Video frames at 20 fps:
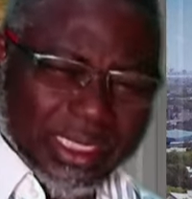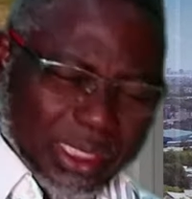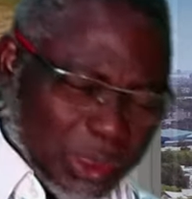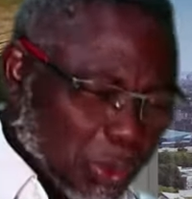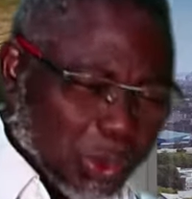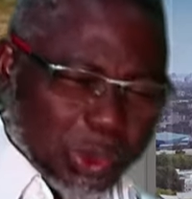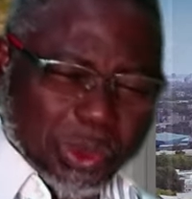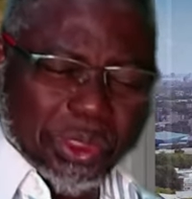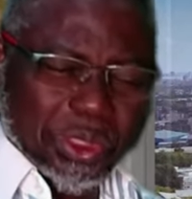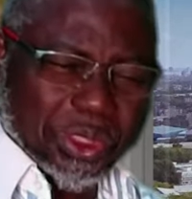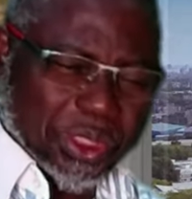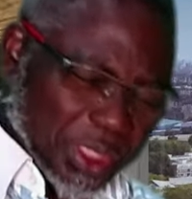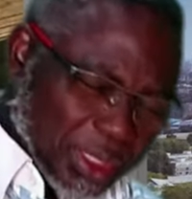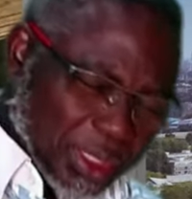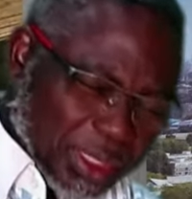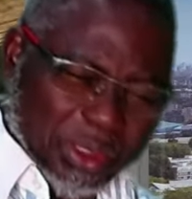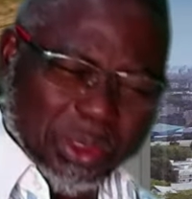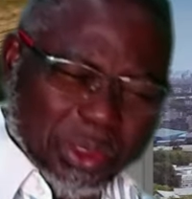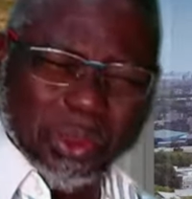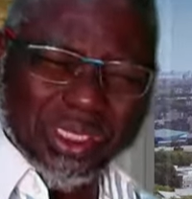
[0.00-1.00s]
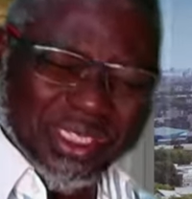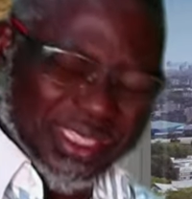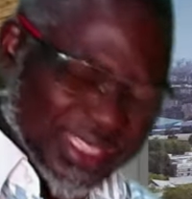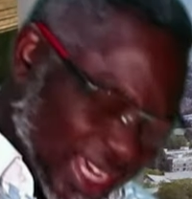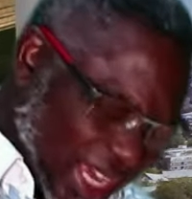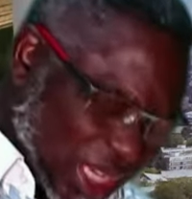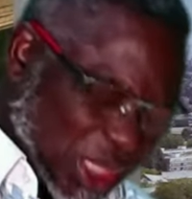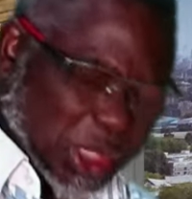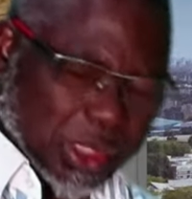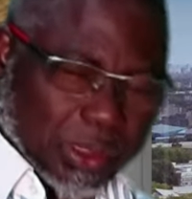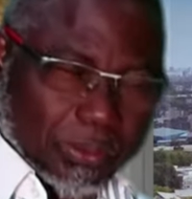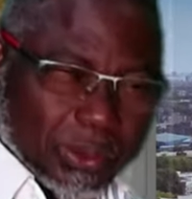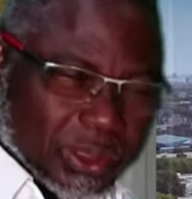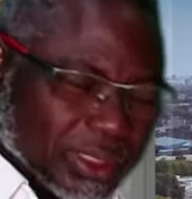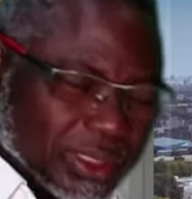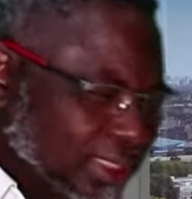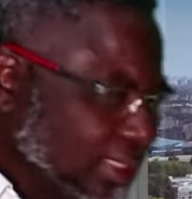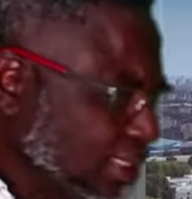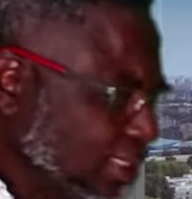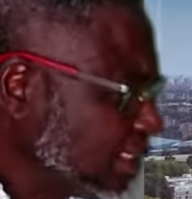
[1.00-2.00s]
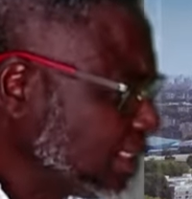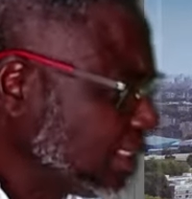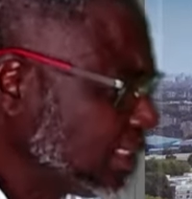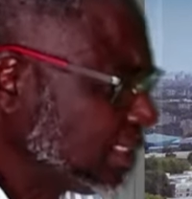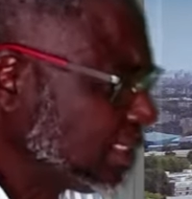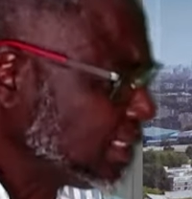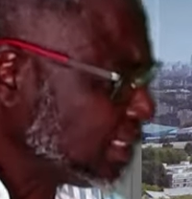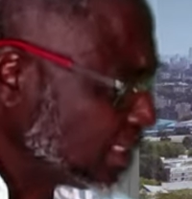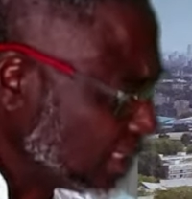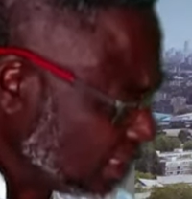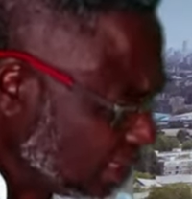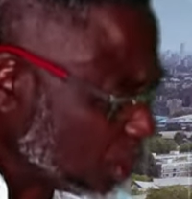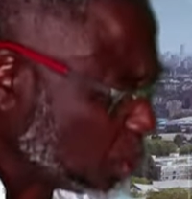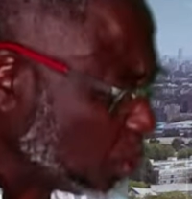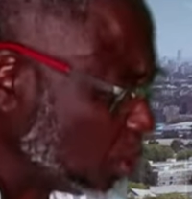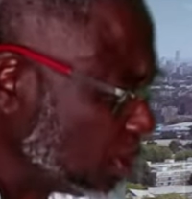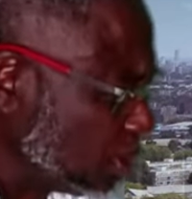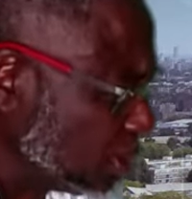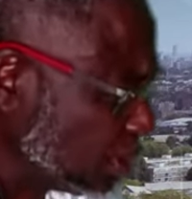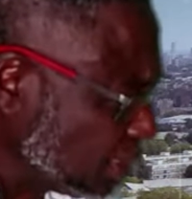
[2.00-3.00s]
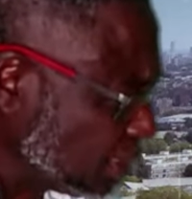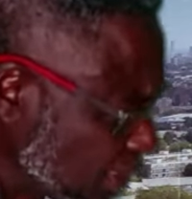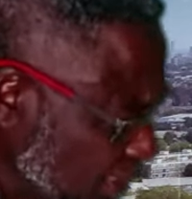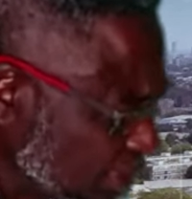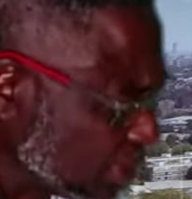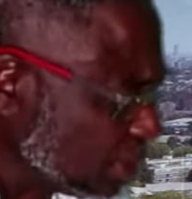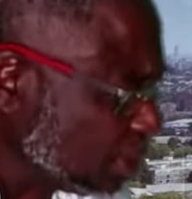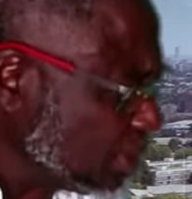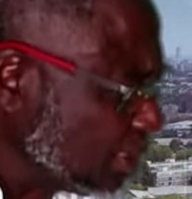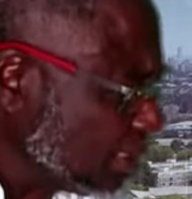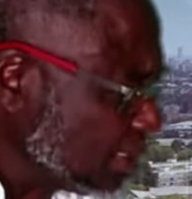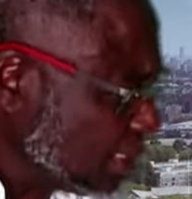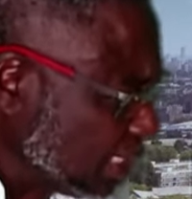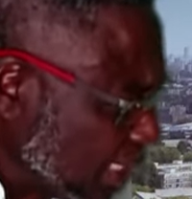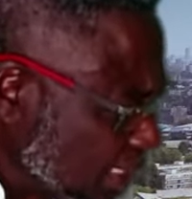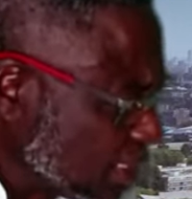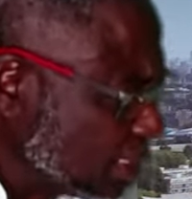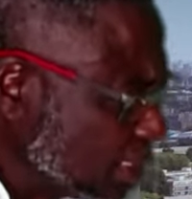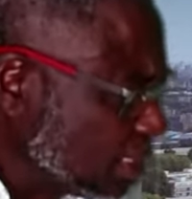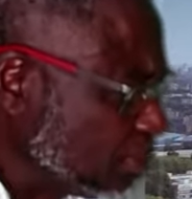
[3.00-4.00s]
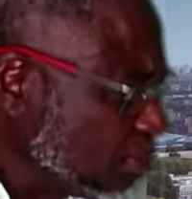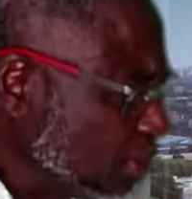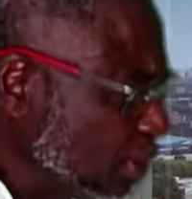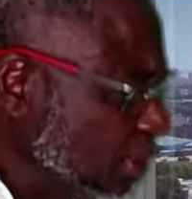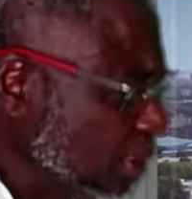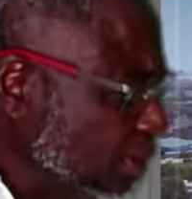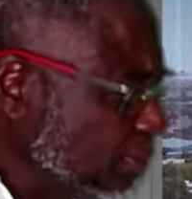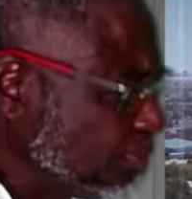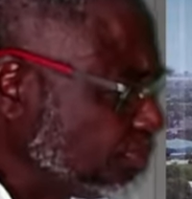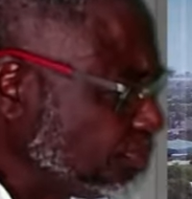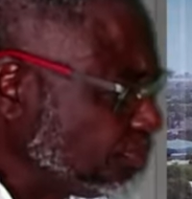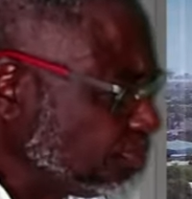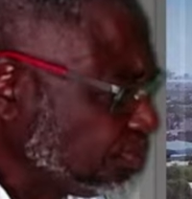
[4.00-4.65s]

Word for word: It will turn to a testimony. It will turn to a testimony.